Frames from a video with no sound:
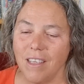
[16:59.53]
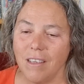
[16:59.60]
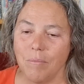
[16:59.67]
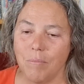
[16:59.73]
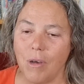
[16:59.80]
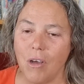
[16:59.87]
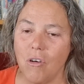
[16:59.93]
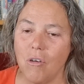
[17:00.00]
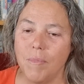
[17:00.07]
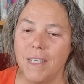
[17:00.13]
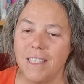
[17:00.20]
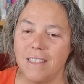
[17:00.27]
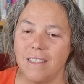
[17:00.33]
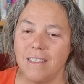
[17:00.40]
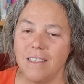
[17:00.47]
by all
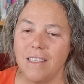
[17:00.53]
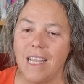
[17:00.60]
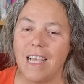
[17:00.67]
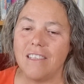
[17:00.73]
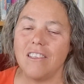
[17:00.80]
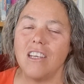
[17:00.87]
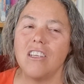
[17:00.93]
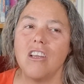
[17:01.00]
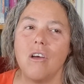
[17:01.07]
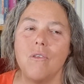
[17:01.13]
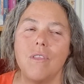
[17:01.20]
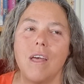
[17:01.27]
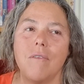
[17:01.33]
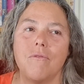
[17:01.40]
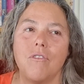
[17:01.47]
means, yes, I know
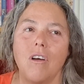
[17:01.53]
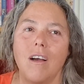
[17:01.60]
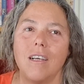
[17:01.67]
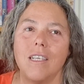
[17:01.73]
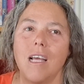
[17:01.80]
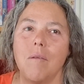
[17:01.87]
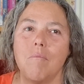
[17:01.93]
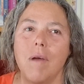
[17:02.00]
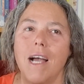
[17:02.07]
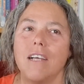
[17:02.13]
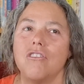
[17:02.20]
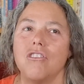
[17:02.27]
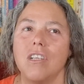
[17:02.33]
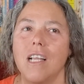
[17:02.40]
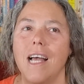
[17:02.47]
they've got a
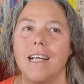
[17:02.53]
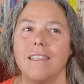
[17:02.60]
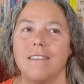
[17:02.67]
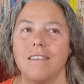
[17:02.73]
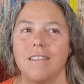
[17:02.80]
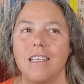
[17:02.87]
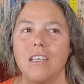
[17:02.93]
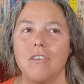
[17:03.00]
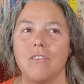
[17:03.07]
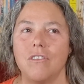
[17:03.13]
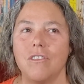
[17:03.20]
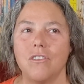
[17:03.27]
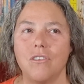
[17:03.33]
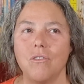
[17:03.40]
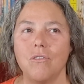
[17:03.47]
martial arts secret
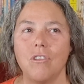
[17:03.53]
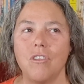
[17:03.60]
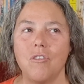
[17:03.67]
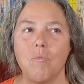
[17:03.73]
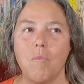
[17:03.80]
school on the